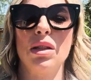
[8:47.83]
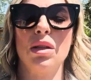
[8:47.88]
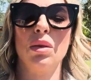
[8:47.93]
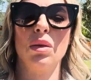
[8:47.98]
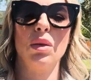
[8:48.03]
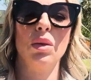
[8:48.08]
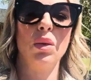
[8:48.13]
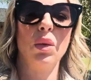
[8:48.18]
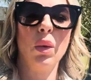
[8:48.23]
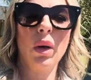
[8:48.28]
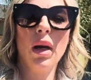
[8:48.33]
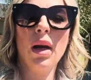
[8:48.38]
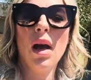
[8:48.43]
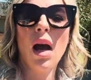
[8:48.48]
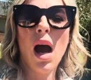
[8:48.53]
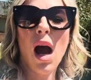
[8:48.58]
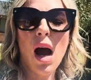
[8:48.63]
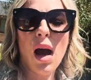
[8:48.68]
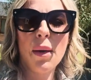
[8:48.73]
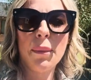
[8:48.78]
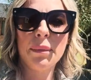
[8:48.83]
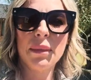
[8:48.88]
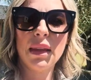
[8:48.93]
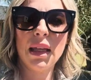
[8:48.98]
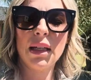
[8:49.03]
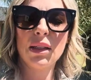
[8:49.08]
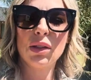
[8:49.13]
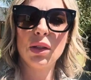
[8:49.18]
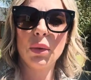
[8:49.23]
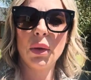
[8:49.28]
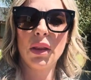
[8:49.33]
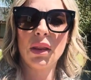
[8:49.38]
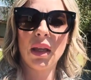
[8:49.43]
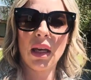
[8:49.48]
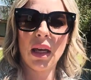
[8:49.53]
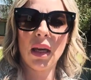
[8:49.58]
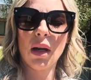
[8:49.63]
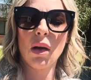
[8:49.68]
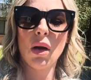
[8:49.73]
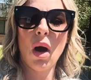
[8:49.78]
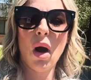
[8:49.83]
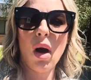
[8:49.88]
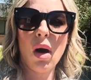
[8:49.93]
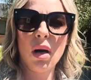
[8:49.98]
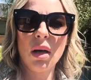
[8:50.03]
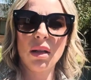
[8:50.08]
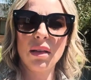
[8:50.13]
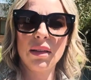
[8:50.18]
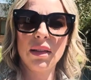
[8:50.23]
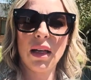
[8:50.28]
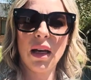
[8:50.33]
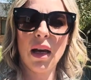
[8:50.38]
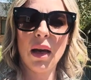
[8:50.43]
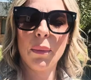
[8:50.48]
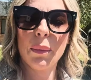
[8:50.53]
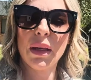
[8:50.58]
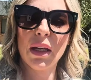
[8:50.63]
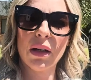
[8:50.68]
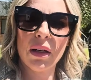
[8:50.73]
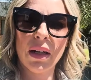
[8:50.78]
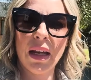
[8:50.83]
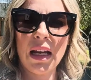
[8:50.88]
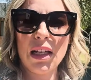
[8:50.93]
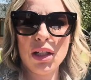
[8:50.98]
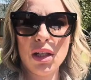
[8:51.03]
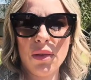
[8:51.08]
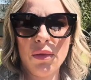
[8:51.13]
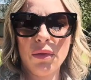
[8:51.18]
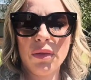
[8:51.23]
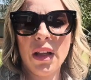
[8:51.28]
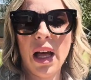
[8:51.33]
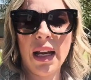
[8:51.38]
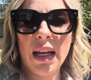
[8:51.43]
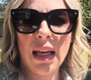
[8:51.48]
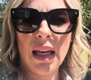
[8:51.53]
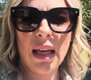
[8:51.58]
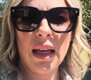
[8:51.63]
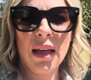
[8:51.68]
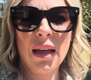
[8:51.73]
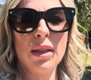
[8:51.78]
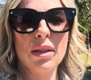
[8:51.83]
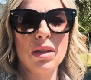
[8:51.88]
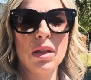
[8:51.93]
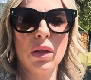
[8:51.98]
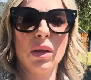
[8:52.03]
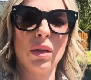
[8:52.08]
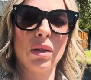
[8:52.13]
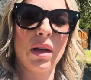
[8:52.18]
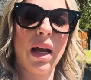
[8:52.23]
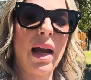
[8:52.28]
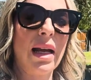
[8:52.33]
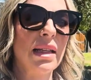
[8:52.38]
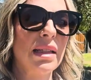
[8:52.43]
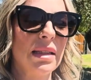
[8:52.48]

they do a thing called irrigation flooding, and so you'll kind